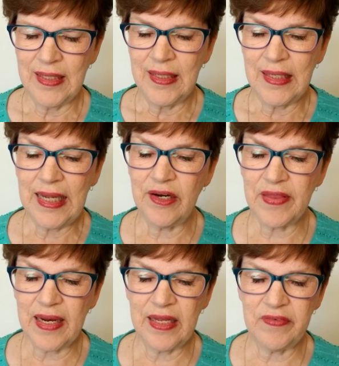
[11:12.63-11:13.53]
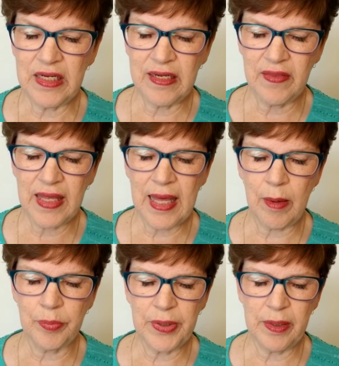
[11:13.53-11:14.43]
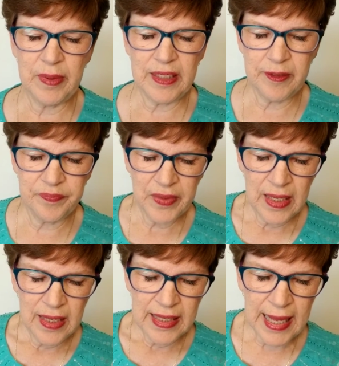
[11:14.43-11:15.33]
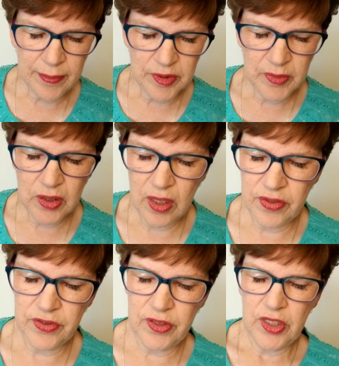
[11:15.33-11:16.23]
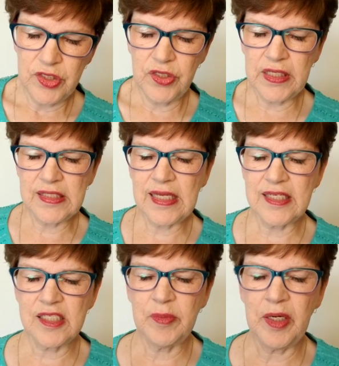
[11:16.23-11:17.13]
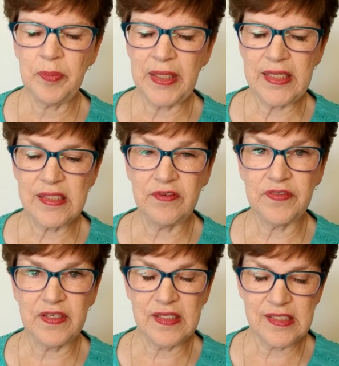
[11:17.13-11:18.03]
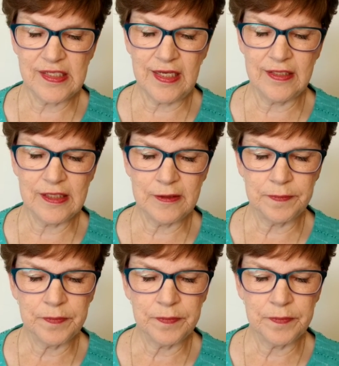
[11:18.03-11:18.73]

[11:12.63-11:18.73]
Later that evening at the camp prayer meeting, Captain MacArthur took his customary place in front of the Saints.